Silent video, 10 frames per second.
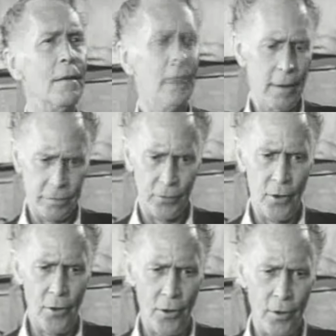After
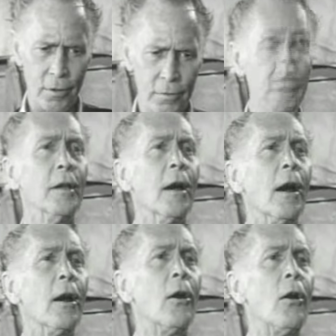all, we
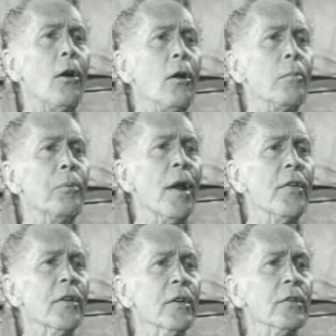are all
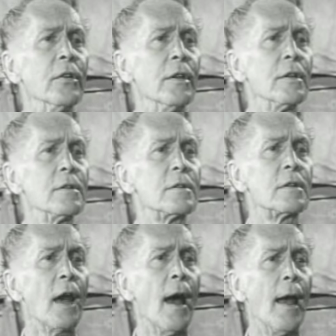brothers under the
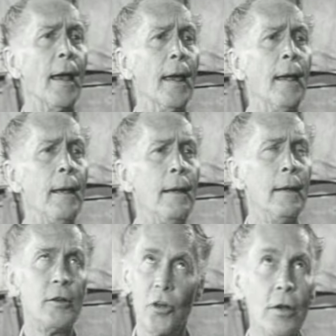sky,
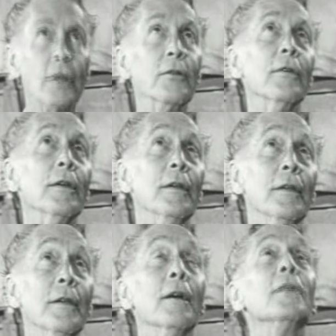children
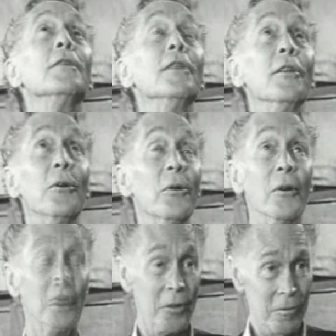under the Lord.